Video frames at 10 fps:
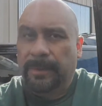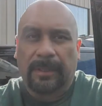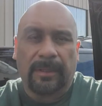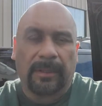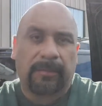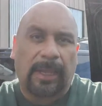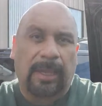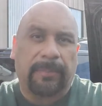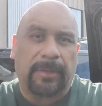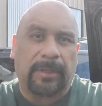So many
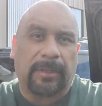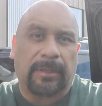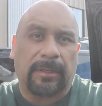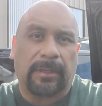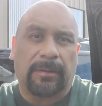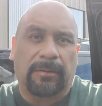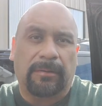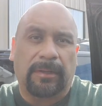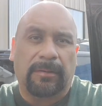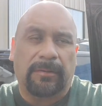things happening,
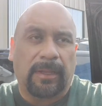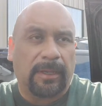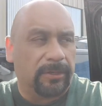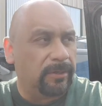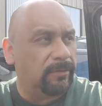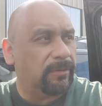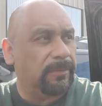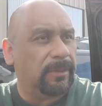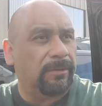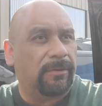in this nation.
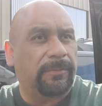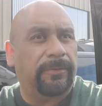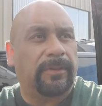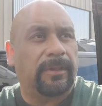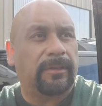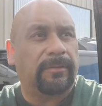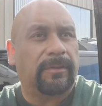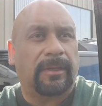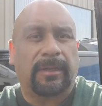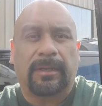So many horrible
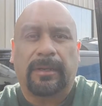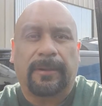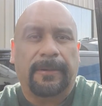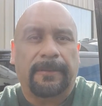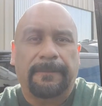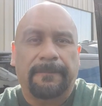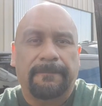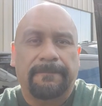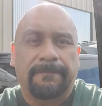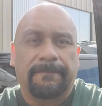things that
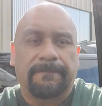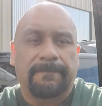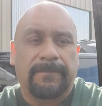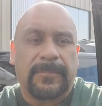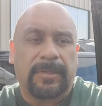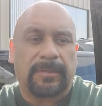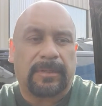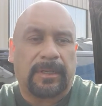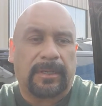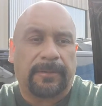just
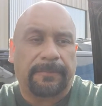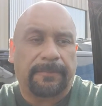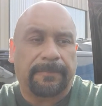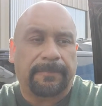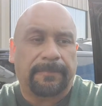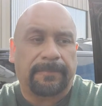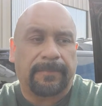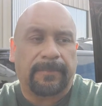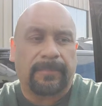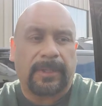it
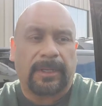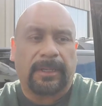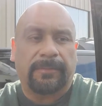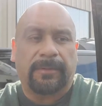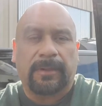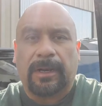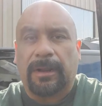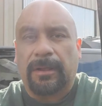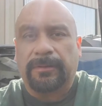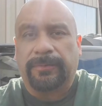leaves us at a
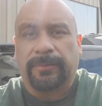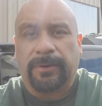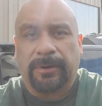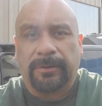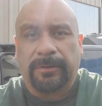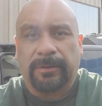loss of words,